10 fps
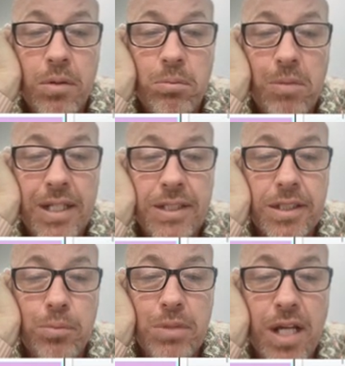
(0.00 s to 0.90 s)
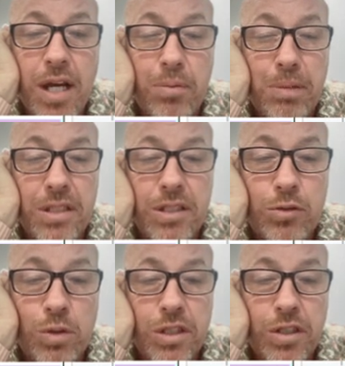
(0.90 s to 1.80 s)
my subtopics,
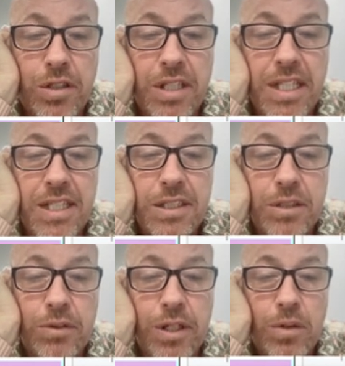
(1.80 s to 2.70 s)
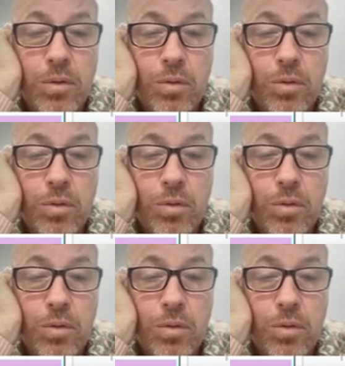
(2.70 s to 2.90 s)
which are these three.